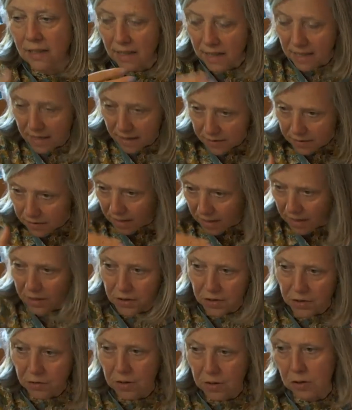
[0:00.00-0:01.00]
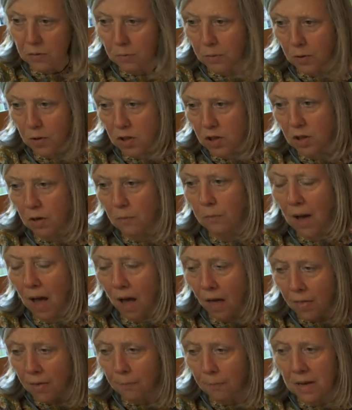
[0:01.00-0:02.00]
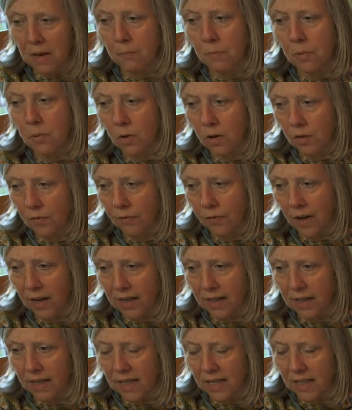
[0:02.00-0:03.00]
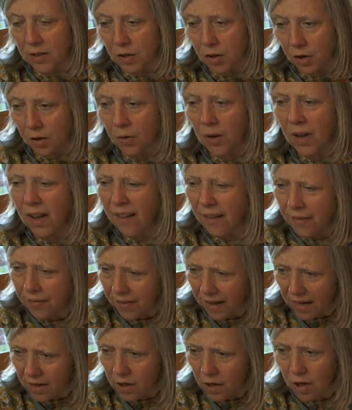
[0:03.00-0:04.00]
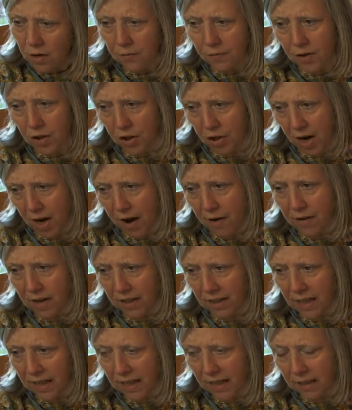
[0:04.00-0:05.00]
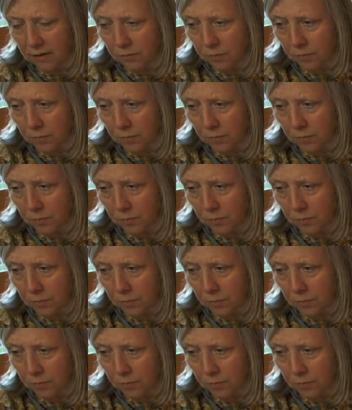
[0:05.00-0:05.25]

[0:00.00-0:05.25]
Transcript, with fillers: as in the description box so other people can find these too. Thank you for sharing that.